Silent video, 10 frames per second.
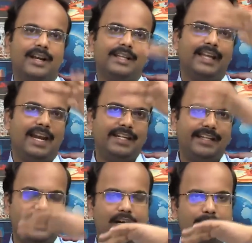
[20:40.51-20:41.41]
in the
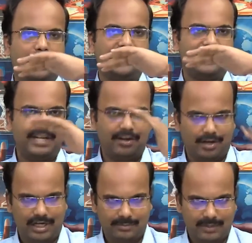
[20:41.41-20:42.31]
entire atmospheric
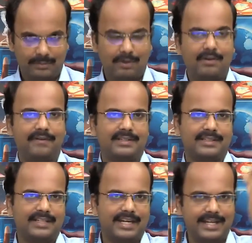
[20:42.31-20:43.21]
column above our
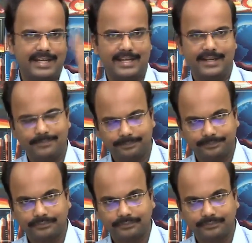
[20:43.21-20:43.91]
study area.